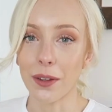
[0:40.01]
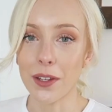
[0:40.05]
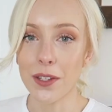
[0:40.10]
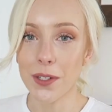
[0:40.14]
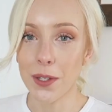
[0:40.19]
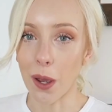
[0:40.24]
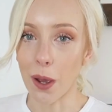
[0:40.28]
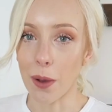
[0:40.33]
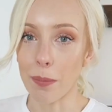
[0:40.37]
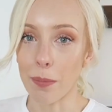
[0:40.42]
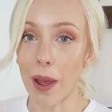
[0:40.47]
Now
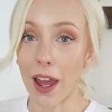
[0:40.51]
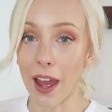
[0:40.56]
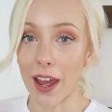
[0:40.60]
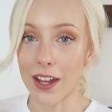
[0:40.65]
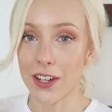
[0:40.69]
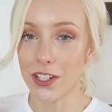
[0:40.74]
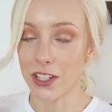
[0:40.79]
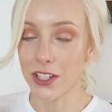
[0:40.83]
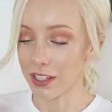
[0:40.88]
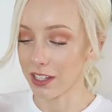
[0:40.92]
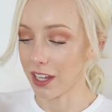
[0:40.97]
this top
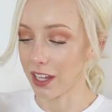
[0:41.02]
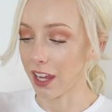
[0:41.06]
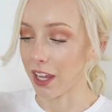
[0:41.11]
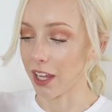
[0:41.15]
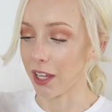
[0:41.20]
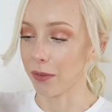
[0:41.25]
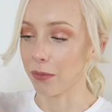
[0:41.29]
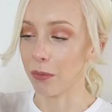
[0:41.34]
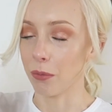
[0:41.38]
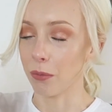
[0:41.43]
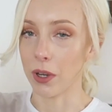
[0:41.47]
actually
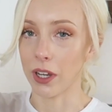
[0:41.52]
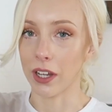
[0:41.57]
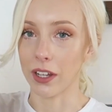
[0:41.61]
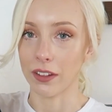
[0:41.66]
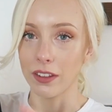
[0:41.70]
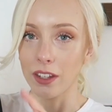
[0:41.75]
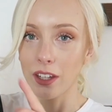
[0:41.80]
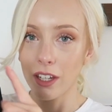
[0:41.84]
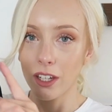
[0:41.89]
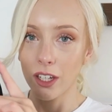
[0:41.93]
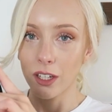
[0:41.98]
came
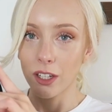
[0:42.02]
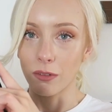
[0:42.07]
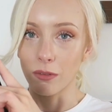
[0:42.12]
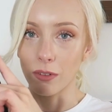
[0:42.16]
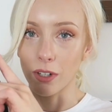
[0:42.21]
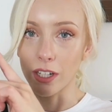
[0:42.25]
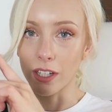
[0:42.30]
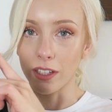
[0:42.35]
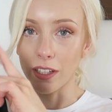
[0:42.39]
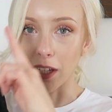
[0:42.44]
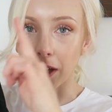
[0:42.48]
with
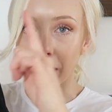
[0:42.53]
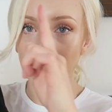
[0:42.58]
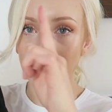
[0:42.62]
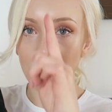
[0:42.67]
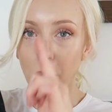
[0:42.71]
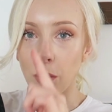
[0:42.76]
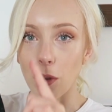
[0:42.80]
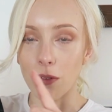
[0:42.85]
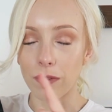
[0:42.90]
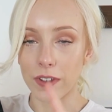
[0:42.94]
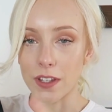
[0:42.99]
really
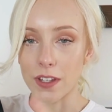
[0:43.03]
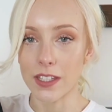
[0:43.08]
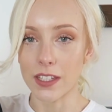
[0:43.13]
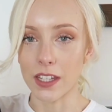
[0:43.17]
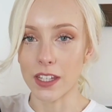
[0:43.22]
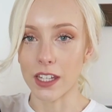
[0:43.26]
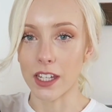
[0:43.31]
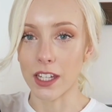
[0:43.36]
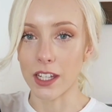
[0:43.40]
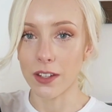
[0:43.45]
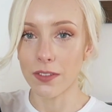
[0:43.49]
puffy
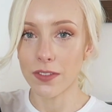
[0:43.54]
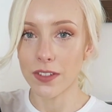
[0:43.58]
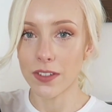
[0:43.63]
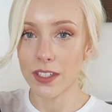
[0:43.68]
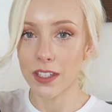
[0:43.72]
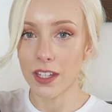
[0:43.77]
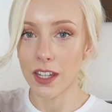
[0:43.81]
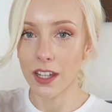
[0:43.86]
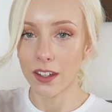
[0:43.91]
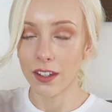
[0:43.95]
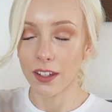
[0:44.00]

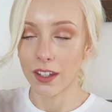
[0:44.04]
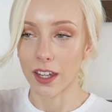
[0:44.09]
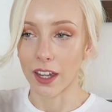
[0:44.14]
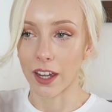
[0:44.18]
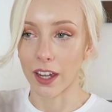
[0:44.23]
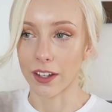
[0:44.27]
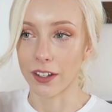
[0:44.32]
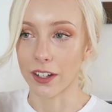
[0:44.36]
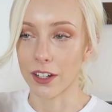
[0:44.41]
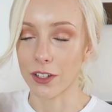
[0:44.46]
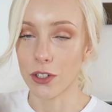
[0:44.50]
sleeves.
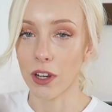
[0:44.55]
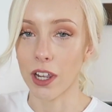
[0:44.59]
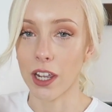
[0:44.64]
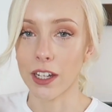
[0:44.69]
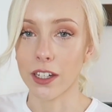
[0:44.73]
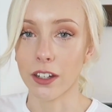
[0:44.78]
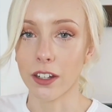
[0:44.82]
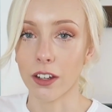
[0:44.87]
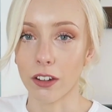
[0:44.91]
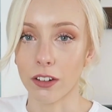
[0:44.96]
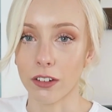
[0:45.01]
And I
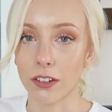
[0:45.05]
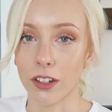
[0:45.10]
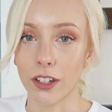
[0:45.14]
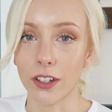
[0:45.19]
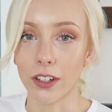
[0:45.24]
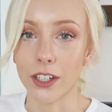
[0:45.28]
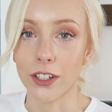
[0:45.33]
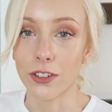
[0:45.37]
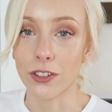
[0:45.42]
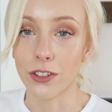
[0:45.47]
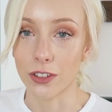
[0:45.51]
tried it on
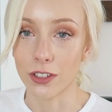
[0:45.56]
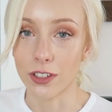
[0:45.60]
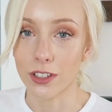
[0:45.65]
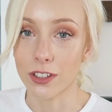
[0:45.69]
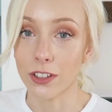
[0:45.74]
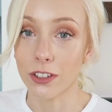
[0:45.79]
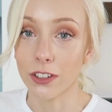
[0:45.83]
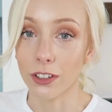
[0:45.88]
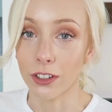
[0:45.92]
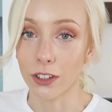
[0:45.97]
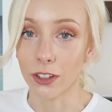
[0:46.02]
and it
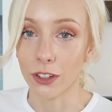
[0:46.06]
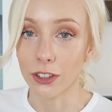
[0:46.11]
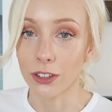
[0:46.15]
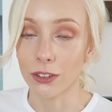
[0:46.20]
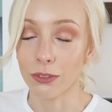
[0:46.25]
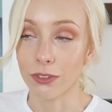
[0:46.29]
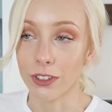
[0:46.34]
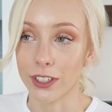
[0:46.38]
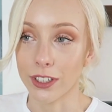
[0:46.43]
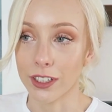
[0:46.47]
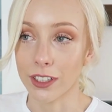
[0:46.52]
just
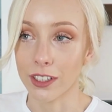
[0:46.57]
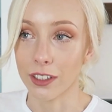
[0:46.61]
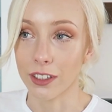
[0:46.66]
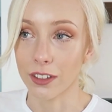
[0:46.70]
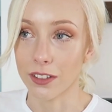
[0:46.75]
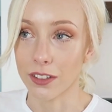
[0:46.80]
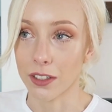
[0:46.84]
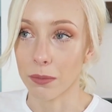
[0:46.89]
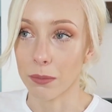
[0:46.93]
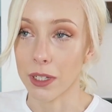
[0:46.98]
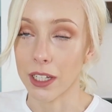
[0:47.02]
looked
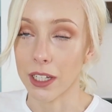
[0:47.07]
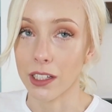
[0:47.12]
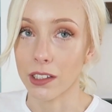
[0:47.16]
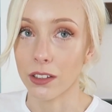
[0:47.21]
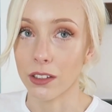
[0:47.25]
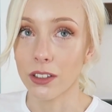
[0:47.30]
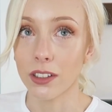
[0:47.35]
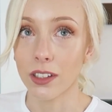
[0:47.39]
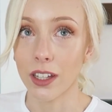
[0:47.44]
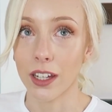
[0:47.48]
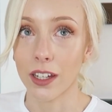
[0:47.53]
ridiculous on me. It
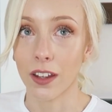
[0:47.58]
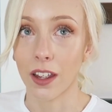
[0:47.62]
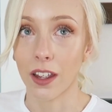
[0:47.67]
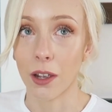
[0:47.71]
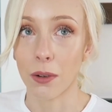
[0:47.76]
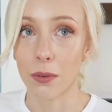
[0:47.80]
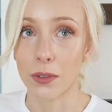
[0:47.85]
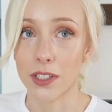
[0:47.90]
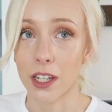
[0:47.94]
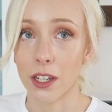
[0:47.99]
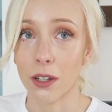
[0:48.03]
looked like
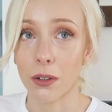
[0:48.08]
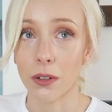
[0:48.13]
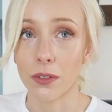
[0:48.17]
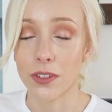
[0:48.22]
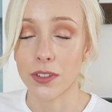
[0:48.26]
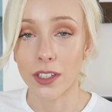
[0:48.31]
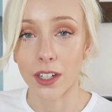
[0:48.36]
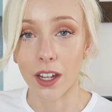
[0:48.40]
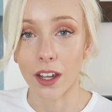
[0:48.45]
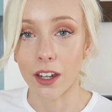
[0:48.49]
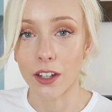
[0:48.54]
I was out
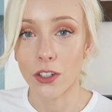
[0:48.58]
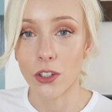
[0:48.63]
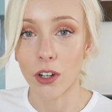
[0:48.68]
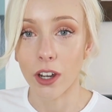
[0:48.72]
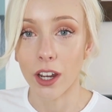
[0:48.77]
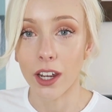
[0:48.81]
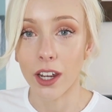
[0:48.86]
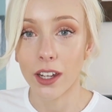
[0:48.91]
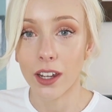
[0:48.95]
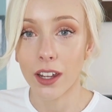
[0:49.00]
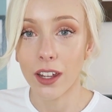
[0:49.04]
of Star
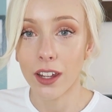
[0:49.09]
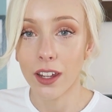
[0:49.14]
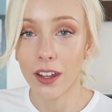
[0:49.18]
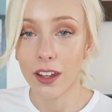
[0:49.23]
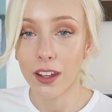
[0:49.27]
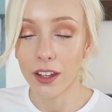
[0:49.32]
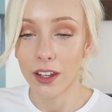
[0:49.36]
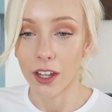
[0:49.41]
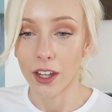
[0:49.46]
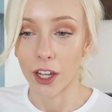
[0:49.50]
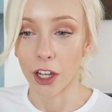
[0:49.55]
Trek.
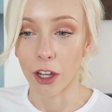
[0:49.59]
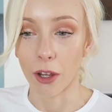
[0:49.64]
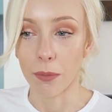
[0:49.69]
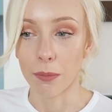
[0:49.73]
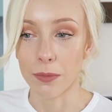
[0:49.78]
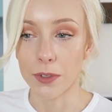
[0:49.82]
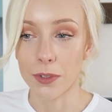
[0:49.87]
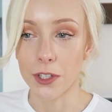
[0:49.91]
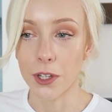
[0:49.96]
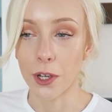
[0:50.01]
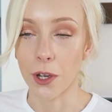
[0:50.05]

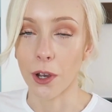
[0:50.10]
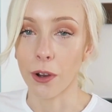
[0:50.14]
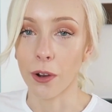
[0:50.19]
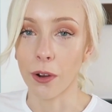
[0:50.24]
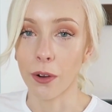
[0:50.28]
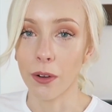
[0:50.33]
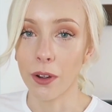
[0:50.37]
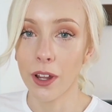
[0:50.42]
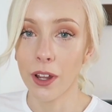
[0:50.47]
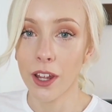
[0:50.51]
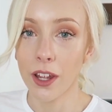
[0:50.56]

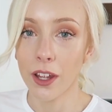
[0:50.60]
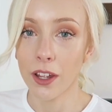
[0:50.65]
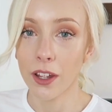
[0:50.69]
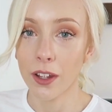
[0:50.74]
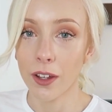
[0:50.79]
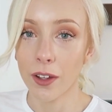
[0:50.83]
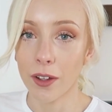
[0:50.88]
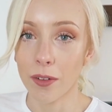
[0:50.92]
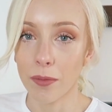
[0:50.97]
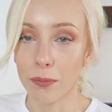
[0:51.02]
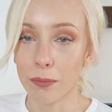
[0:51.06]
So
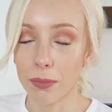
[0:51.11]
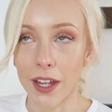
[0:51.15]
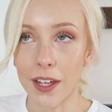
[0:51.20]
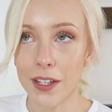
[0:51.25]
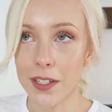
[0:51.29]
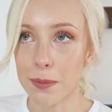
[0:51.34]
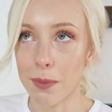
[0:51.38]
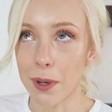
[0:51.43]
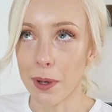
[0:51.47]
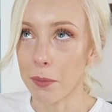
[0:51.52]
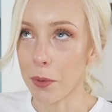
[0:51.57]

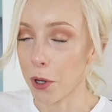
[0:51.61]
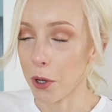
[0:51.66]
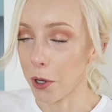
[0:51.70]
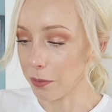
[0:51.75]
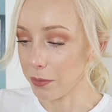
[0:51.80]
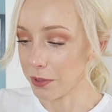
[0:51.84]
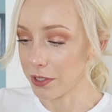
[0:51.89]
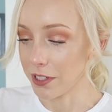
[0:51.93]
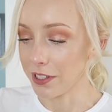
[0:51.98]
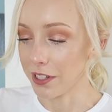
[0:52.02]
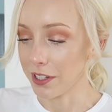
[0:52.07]
bless my
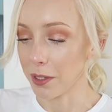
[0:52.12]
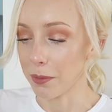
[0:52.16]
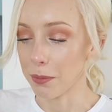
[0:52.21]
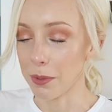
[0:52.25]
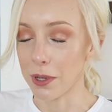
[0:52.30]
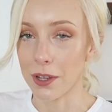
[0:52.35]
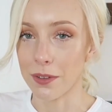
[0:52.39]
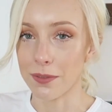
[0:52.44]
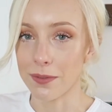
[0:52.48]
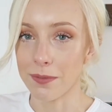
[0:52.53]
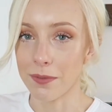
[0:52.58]
mum, she did a
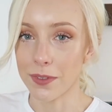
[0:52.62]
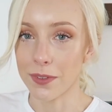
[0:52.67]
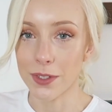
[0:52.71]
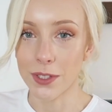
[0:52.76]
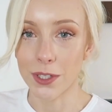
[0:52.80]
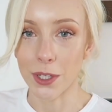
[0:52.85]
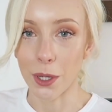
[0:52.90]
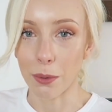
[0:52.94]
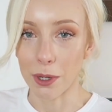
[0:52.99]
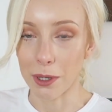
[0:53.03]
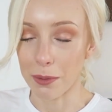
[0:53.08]
bit of
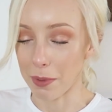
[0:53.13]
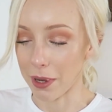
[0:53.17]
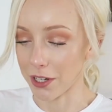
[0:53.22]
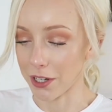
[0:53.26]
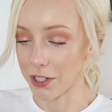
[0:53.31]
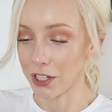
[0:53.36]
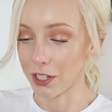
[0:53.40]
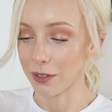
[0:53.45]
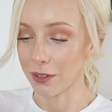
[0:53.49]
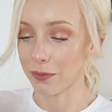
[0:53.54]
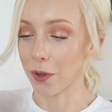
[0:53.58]
sewing
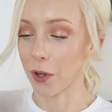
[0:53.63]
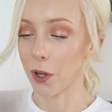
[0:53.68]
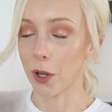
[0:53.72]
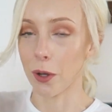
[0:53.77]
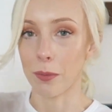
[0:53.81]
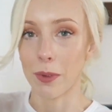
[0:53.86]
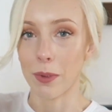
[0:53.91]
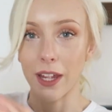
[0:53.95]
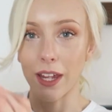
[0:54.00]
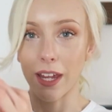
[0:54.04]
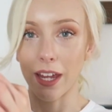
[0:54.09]
magic
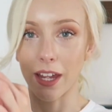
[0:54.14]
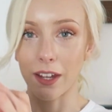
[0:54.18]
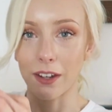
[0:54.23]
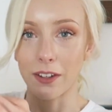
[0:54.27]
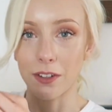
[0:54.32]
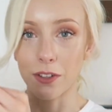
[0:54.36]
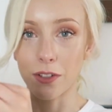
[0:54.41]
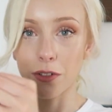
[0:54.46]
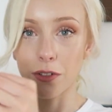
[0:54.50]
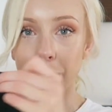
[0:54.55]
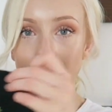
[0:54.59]
for me.
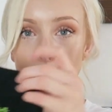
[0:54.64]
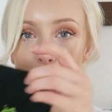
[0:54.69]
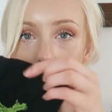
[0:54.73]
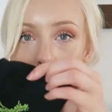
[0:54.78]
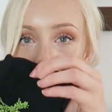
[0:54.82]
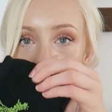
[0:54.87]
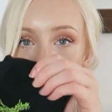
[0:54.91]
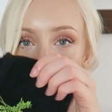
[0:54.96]
And just